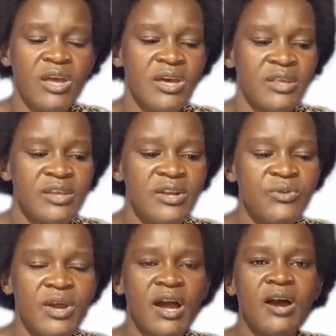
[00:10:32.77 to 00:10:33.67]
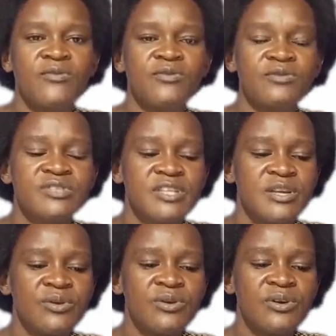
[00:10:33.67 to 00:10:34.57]
Then we have
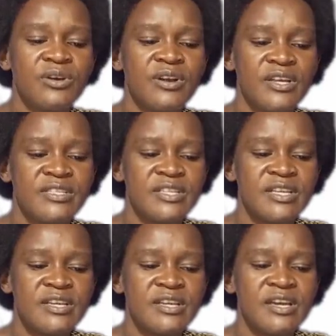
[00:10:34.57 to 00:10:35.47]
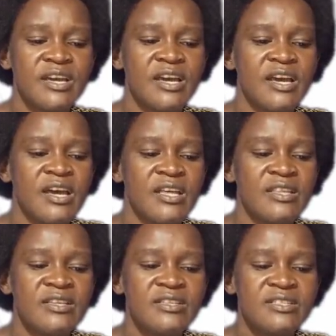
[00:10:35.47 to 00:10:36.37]
zero grazing.
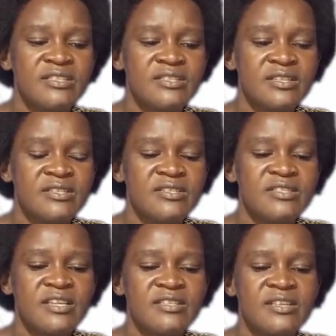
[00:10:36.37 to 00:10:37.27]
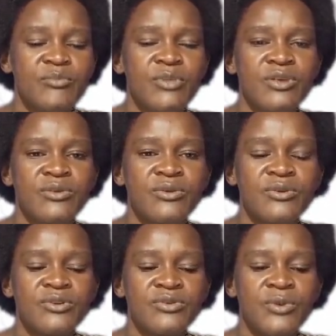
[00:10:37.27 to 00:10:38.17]
This is just the
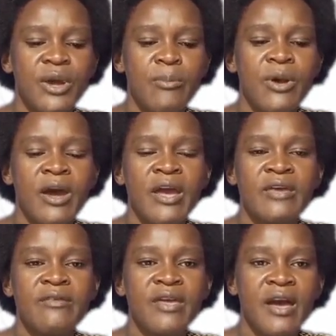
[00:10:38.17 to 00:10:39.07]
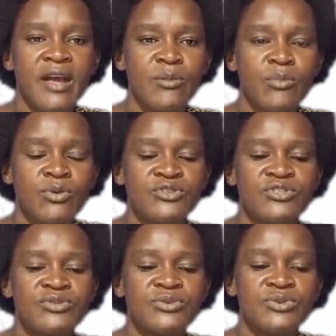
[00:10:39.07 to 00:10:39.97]
method whereby the
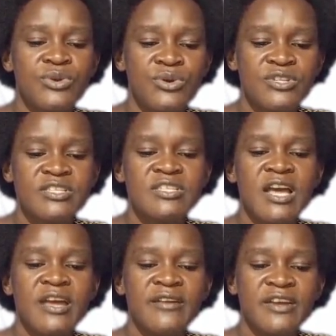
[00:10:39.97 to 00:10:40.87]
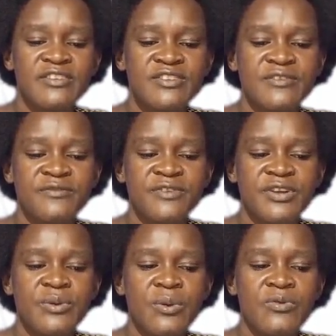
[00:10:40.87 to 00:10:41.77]
animals do not directly
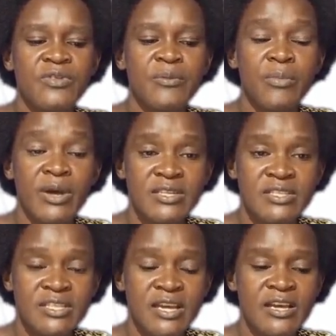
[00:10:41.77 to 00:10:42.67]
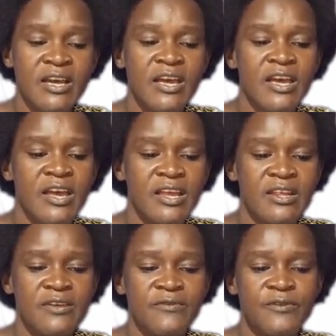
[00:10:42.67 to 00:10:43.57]
feed on the pasture in
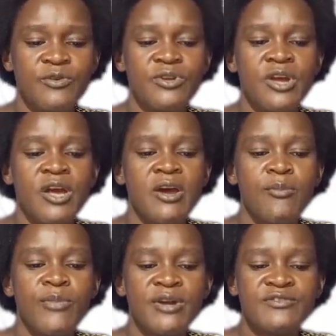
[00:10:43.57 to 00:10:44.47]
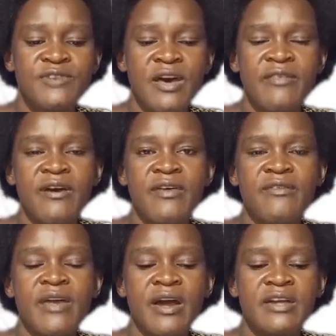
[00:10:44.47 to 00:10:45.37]
the field, but rather
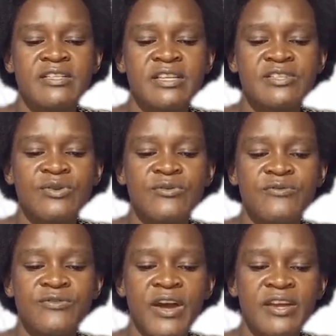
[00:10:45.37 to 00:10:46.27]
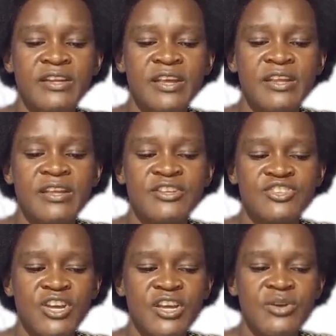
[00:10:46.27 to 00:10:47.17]
they are just confined in a
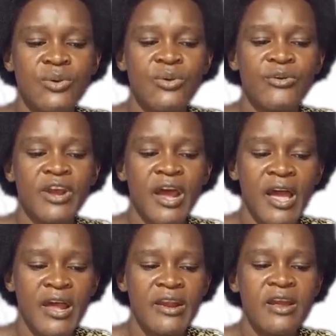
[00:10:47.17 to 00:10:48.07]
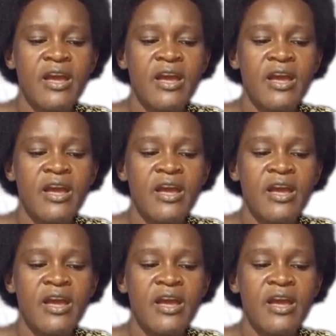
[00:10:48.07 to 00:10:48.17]
shed or yard